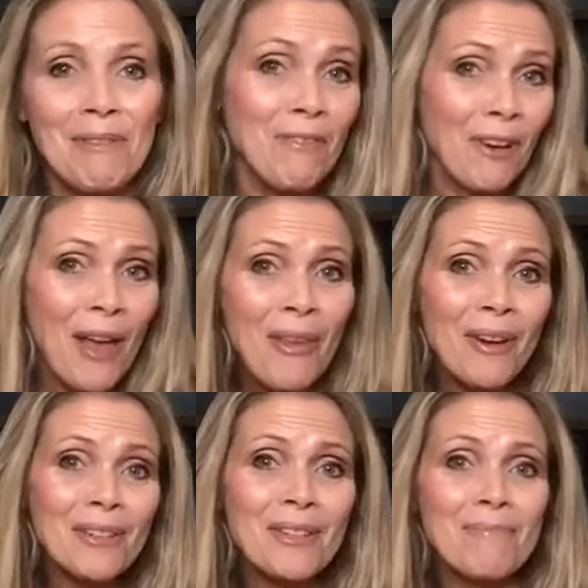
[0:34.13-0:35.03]
And for
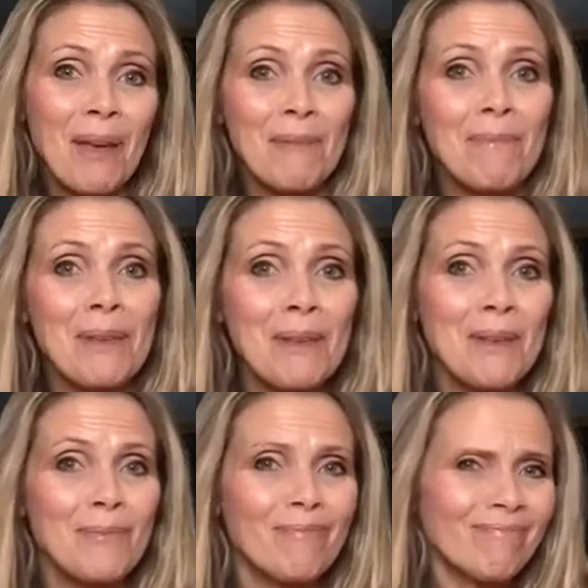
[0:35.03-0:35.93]
others, it might
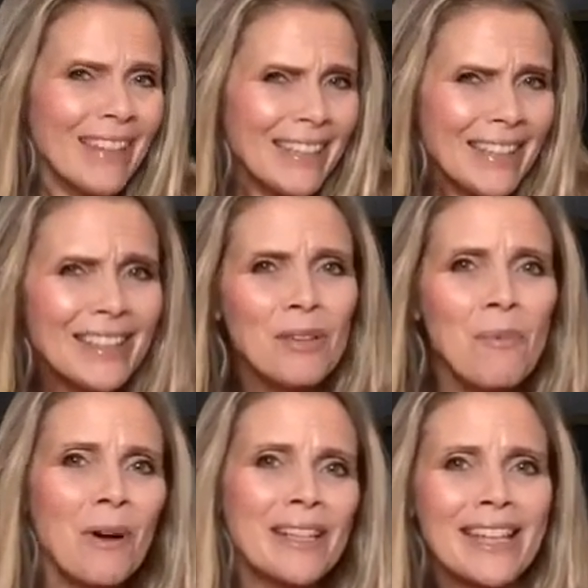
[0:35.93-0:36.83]
be a little
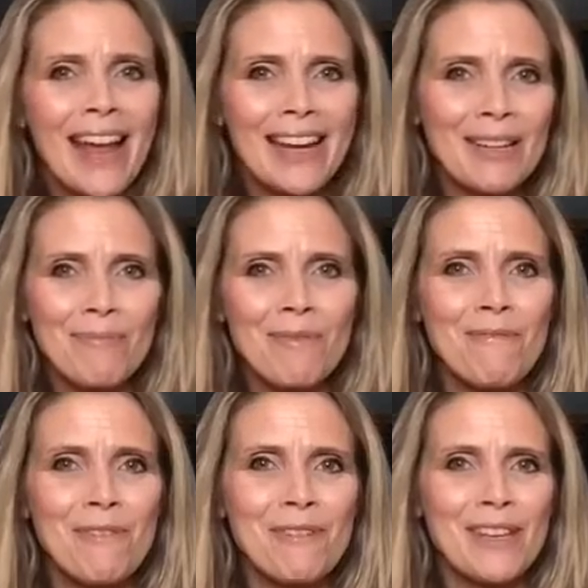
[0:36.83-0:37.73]
more anxiety
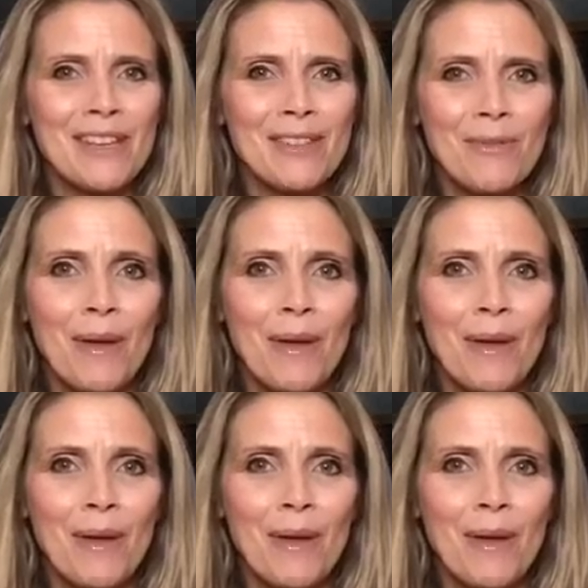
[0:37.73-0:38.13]
provoking.